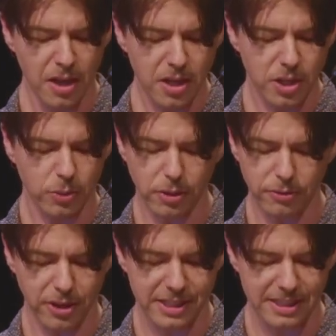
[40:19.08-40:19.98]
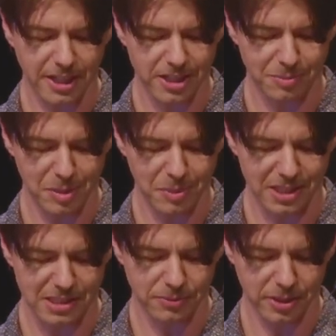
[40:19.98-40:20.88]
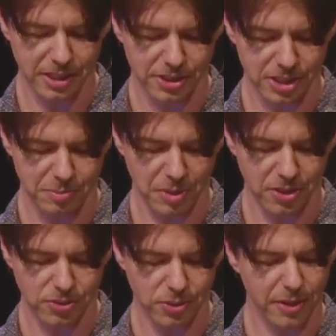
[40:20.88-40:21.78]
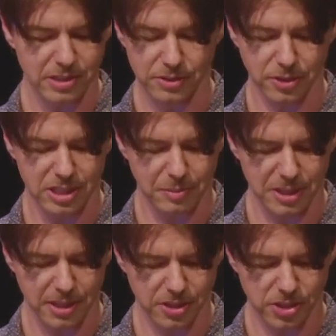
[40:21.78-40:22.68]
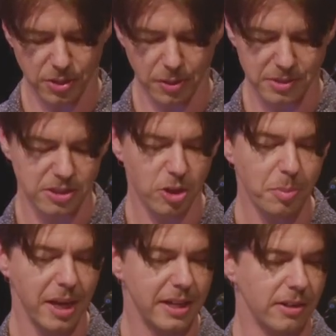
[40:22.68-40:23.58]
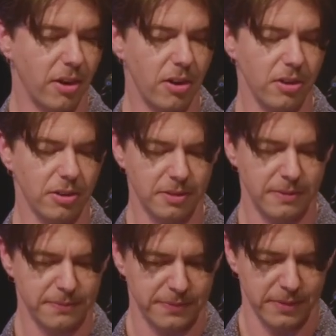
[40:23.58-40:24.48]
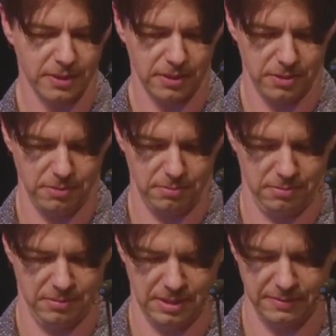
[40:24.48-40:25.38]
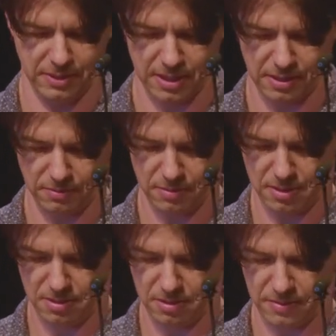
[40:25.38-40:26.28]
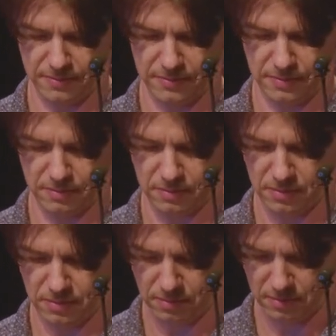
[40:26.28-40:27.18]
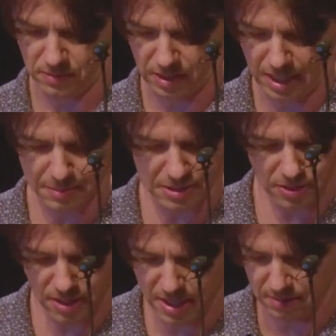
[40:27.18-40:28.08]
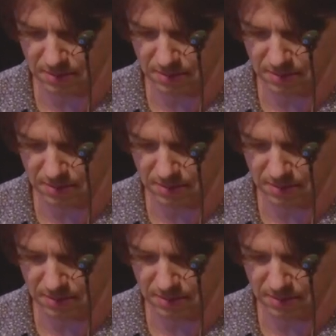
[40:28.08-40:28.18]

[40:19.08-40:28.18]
You were afraid to touch me because of what I'd just been through. I was afraid to be touched, though I was in no pain at all. Oh, I got the wrong. I'm sorry.